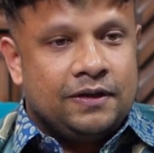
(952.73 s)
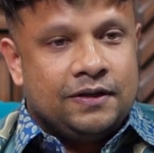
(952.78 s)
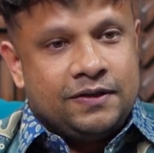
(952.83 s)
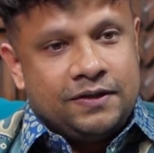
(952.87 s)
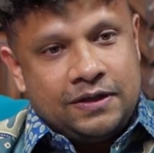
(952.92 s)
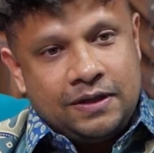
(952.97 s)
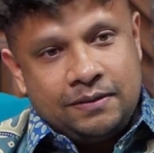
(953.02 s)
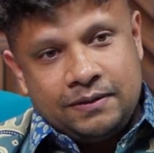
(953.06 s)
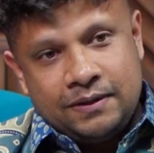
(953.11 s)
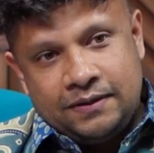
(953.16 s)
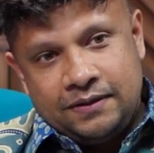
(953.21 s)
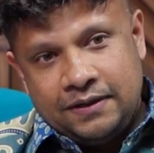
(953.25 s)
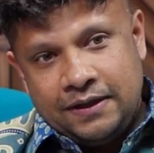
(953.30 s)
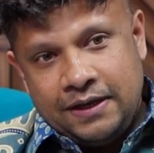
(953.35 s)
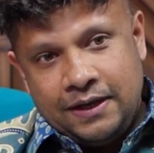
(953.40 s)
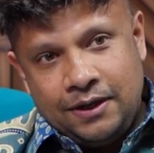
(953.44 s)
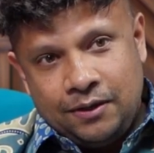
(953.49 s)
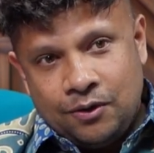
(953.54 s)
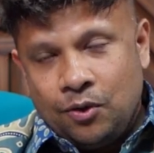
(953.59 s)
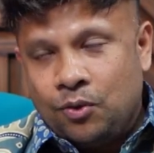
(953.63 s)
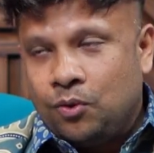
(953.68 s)
Some are
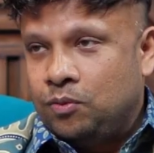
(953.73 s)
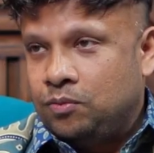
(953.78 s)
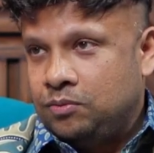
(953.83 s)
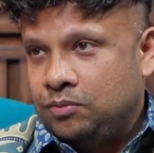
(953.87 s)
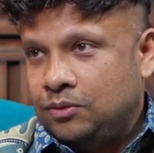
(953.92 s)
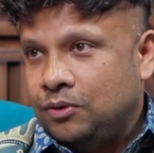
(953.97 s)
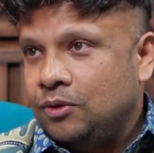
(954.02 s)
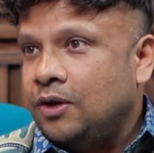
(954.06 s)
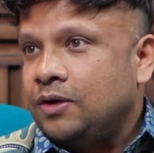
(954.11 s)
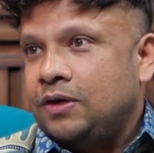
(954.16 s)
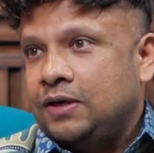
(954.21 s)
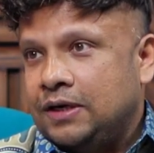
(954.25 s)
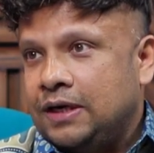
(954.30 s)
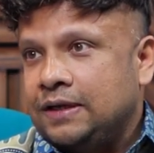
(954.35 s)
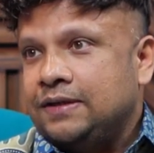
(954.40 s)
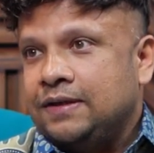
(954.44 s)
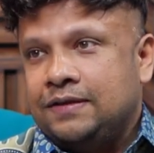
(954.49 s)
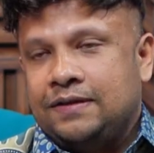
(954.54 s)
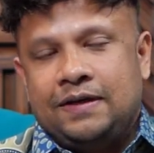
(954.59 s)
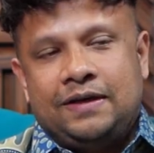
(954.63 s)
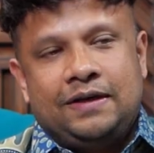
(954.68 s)
saying no, not
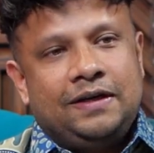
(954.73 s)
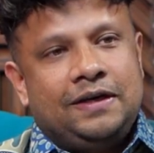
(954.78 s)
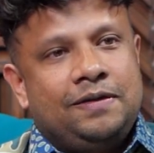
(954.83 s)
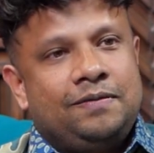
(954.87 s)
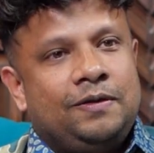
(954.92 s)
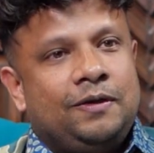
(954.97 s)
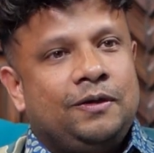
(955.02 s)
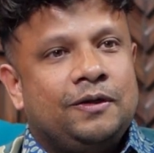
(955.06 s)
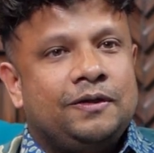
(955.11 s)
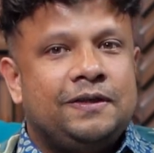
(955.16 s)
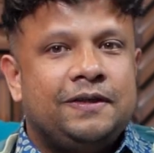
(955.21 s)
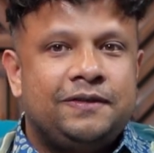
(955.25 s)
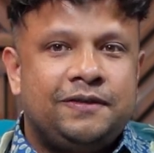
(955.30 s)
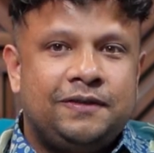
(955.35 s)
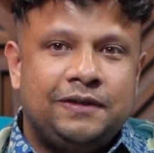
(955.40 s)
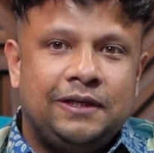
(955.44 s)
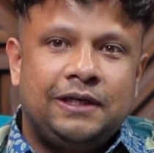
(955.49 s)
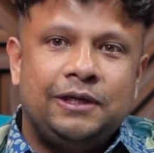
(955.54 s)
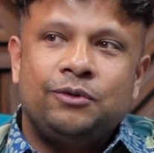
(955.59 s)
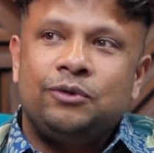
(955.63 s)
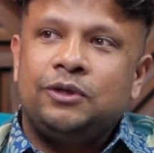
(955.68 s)
necessarily, because
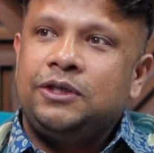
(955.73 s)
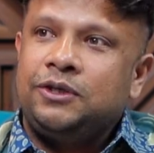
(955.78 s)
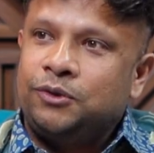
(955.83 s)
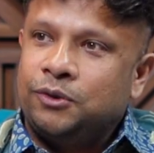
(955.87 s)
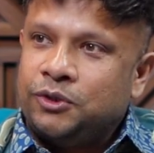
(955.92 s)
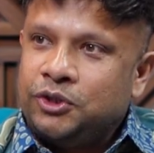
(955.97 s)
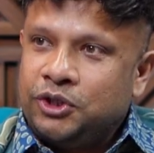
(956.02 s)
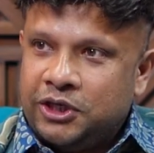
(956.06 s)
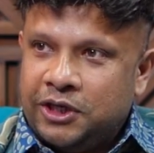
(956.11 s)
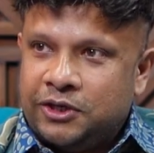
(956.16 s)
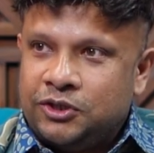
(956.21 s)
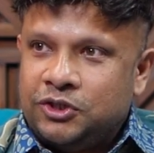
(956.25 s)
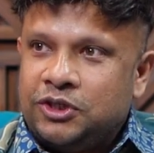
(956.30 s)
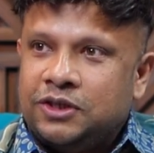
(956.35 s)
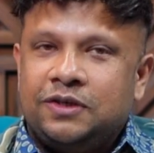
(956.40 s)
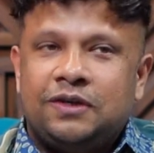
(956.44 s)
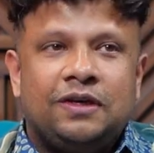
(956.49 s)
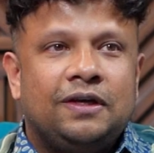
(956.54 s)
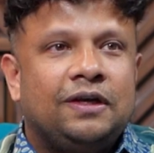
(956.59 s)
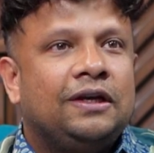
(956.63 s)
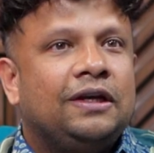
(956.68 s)
still you need to charge
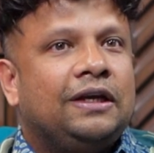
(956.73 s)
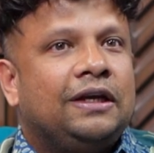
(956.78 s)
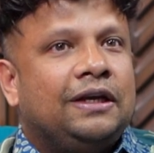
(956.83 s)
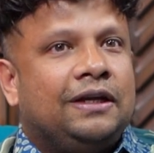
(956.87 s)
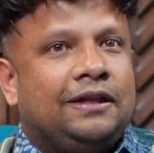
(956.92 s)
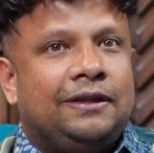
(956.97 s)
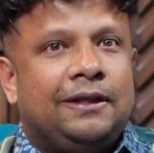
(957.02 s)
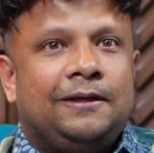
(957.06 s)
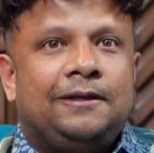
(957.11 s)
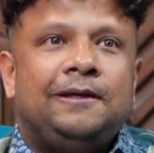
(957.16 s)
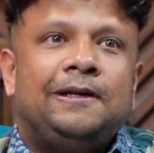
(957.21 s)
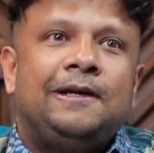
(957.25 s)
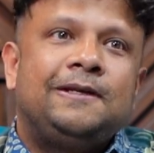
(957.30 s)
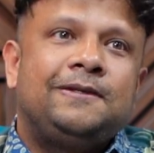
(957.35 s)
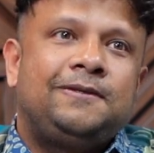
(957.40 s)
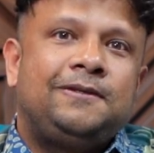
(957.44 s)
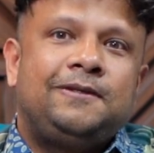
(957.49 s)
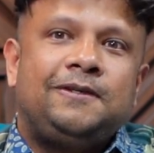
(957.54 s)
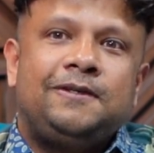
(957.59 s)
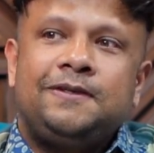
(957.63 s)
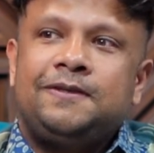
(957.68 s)
it. That
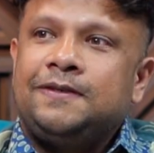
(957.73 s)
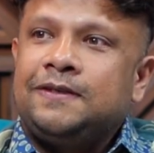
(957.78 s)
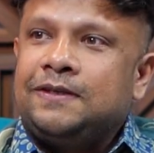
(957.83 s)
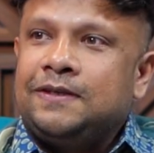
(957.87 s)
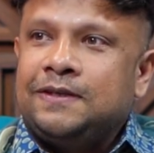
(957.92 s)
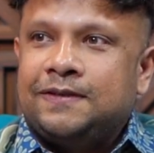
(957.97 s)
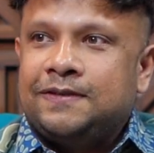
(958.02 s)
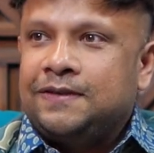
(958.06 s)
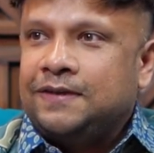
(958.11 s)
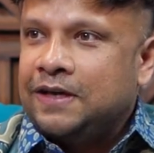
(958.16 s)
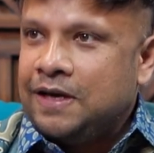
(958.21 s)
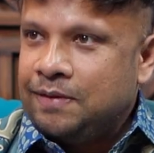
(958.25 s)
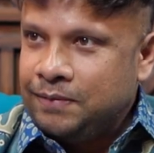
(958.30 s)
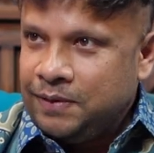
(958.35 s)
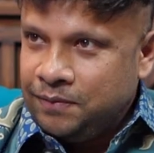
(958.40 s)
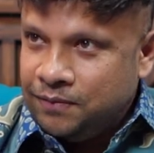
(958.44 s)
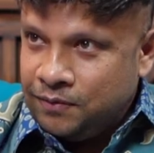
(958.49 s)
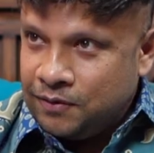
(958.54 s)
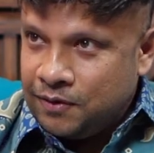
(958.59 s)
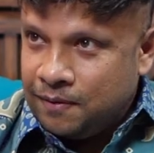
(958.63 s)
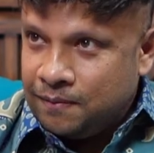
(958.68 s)
electricity is
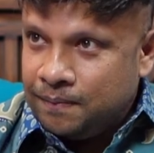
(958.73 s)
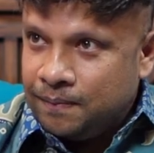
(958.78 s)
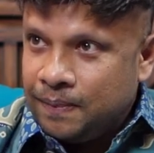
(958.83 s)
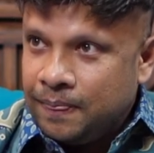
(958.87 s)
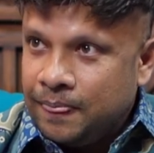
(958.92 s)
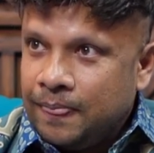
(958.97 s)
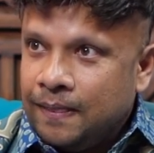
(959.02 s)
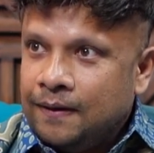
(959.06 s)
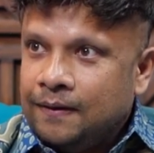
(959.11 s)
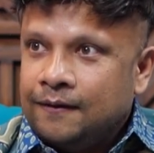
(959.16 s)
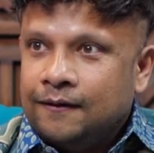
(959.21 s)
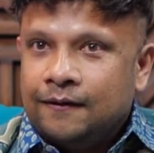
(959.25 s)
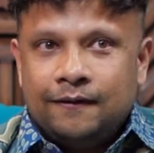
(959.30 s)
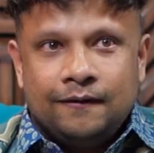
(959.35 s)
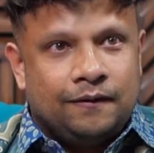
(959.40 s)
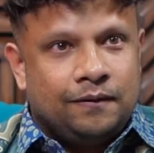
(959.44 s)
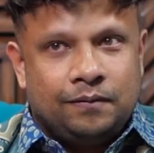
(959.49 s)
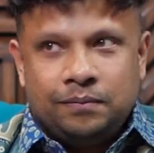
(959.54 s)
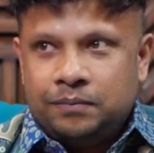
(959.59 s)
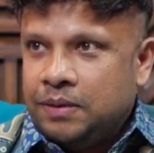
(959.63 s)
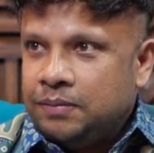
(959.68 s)
coming from
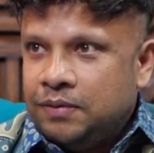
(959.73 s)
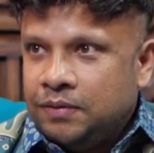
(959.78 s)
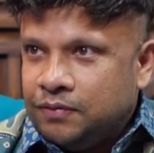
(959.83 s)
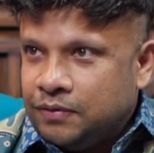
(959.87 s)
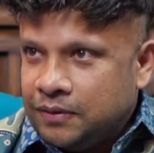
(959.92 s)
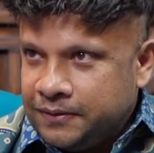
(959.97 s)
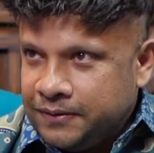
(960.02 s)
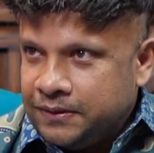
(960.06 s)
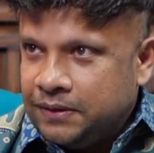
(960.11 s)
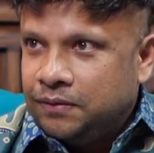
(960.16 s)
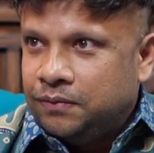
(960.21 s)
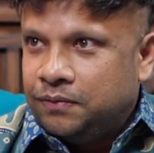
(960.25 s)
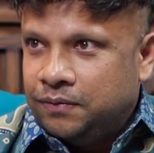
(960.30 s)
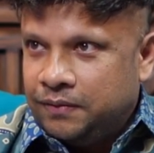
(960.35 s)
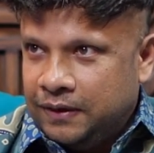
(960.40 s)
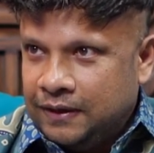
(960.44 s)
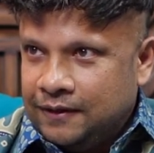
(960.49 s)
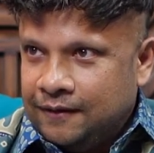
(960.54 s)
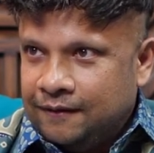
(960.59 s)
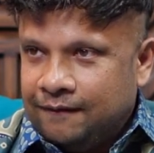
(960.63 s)
maybe fossil fuel.